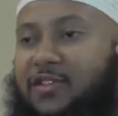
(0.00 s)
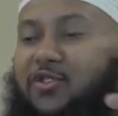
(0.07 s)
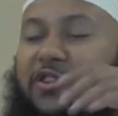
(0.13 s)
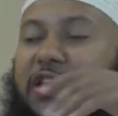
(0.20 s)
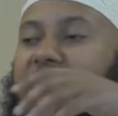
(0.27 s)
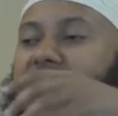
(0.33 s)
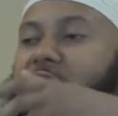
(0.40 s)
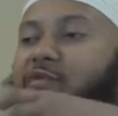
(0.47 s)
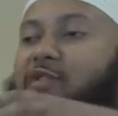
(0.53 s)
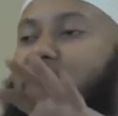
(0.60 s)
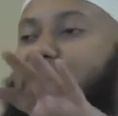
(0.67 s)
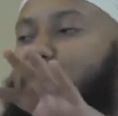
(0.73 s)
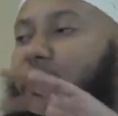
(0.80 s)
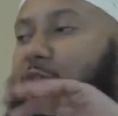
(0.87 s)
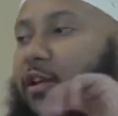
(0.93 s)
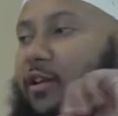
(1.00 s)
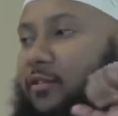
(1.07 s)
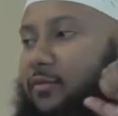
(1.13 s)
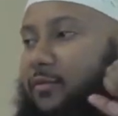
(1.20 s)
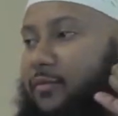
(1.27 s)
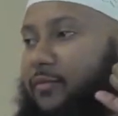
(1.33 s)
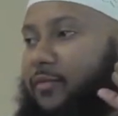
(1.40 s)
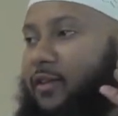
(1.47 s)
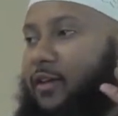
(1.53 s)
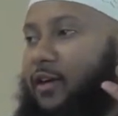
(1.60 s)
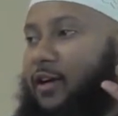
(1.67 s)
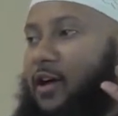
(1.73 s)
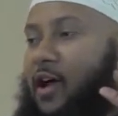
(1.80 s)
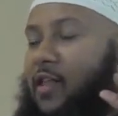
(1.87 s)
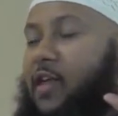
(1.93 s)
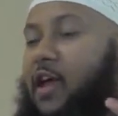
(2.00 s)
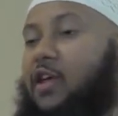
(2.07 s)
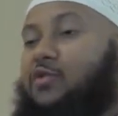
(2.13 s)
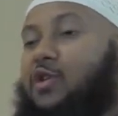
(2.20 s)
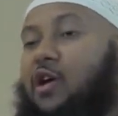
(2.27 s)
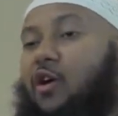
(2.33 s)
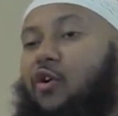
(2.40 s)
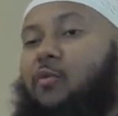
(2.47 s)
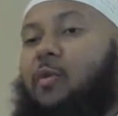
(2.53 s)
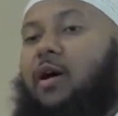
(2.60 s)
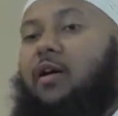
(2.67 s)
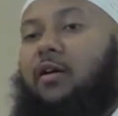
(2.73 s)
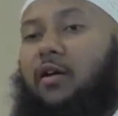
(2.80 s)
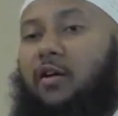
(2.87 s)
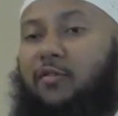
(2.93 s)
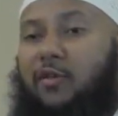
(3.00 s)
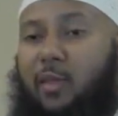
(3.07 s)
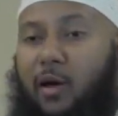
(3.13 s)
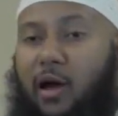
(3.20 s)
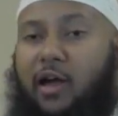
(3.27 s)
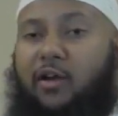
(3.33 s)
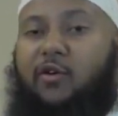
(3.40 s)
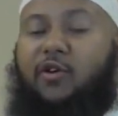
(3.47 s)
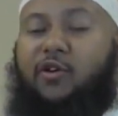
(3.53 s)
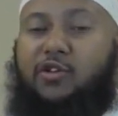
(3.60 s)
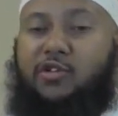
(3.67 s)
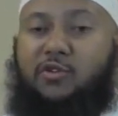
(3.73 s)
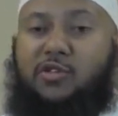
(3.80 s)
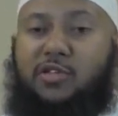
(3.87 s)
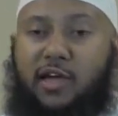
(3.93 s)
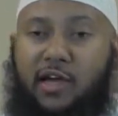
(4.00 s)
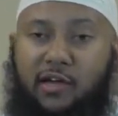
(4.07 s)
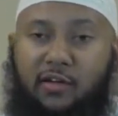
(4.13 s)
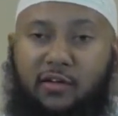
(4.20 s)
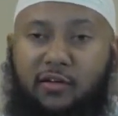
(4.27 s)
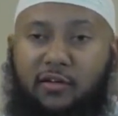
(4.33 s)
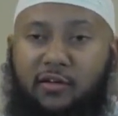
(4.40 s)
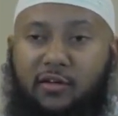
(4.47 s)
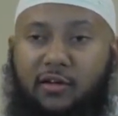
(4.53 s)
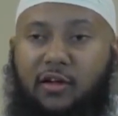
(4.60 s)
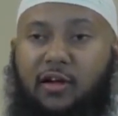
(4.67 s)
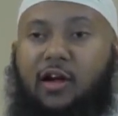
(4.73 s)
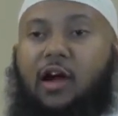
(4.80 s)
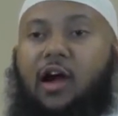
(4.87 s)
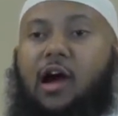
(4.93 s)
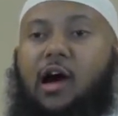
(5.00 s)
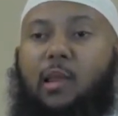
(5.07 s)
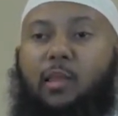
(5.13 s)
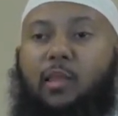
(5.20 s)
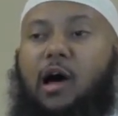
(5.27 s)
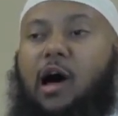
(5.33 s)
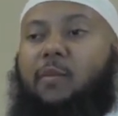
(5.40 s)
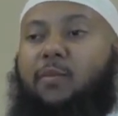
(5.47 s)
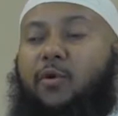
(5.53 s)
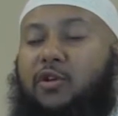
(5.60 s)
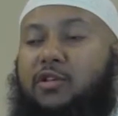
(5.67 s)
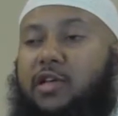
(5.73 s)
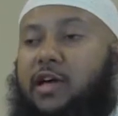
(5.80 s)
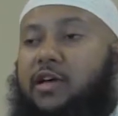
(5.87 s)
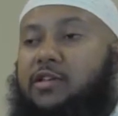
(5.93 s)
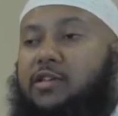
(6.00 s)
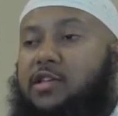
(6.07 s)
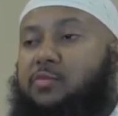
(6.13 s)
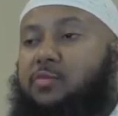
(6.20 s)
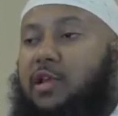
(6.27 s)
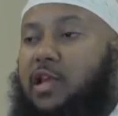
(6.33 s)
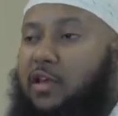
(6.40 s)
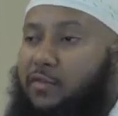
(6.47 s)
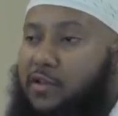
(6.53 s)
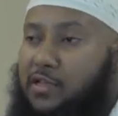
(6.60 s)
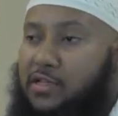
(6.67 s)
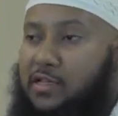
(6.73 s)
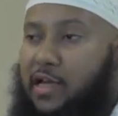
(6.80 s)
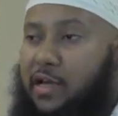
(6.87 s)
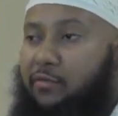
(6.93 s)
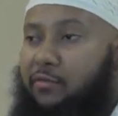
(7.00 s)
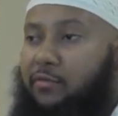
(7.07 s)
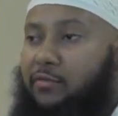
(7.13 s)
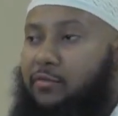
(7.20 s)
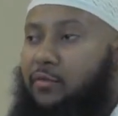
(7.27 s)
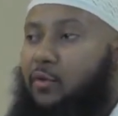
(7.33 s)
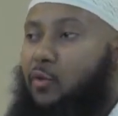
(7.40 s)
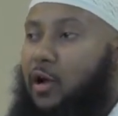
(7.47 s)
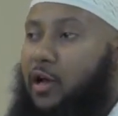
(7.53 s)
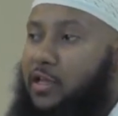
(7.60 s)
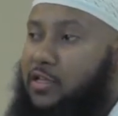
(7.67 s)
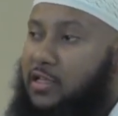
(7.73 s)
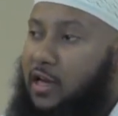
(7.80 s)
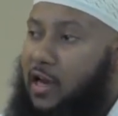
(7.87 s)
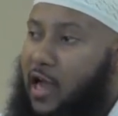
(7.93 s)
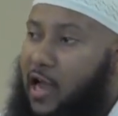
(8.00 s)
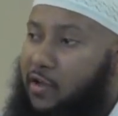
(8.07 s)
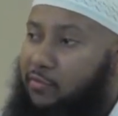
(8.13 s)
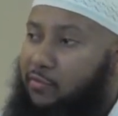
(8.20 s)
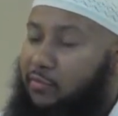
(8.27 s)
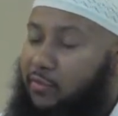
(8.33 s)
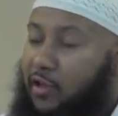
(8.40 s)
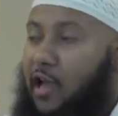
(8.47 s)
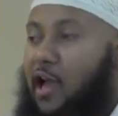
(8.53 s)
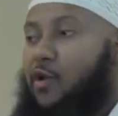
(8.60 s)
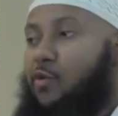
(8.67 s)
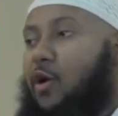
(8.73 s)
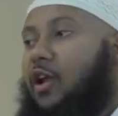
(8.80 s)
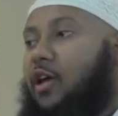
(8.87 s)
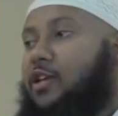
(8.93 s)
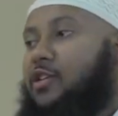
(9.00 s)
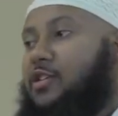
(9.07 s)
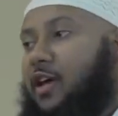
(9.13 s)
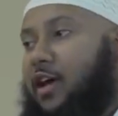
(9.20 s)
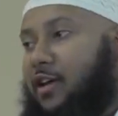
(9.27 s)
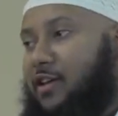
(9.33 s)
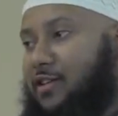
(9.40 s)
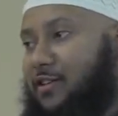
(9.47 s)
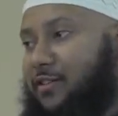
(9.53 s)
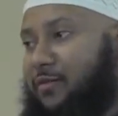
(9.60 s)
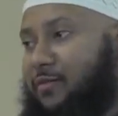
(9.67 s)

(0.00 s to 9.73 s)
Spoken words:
So they left his body. That is why Umar radiallahu anhu used to say, Allah protects his believing slave while he's alive and while he's dead.